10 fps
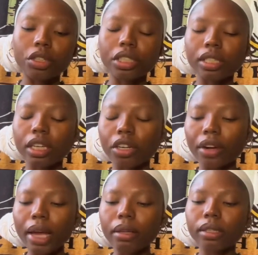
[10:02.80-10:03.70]

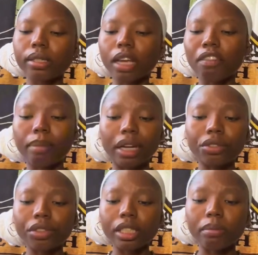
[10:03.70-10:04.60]
create self
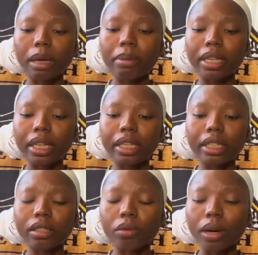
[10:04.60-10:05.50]
boundaries may be needed
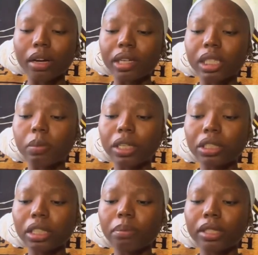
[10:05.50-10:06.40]
as well,
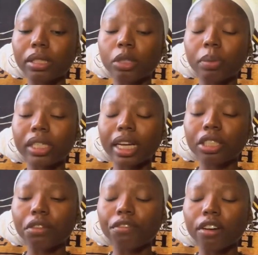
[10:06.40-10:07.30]
especially to protect
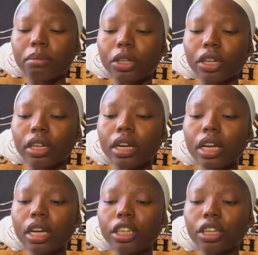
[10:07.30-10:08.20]
you from your
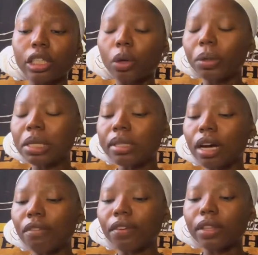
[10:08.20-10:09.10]
lower
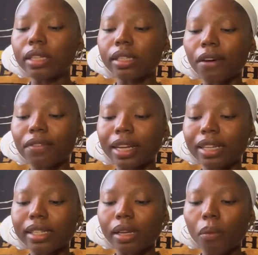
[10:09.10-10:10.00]
self, or the self that
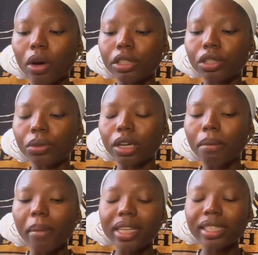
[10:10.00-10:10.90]
doesn't want to
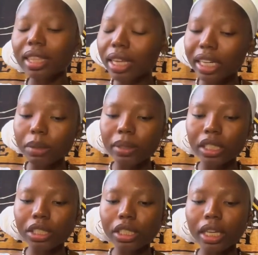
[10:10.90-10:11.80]
commit to things
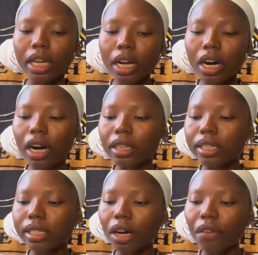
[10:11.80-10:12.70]
potentially, or the
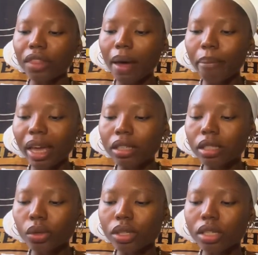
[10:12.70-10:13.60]
self that makes
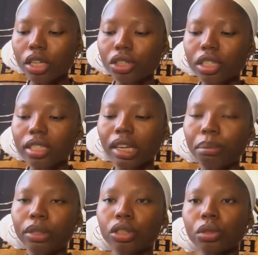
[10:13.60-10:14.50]
those decisions that
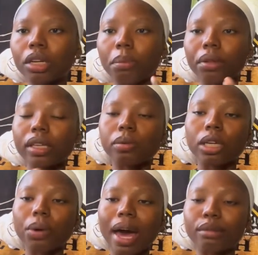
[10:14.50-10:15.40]
put you in a place where
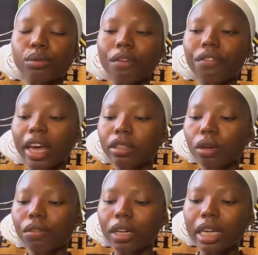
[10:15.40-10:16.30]
you have to reflect
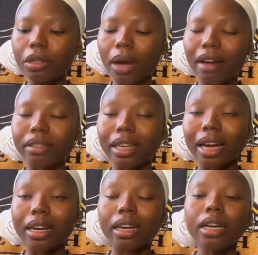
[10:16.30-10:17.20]
over it and you have to
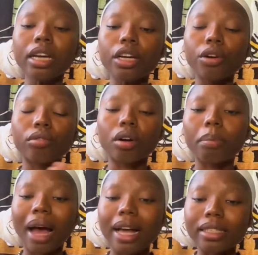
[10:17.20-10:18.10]
kind of grow
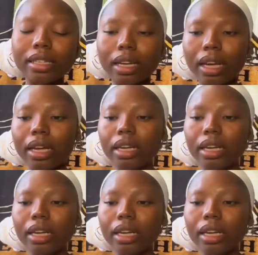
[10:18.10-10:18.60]
past it again.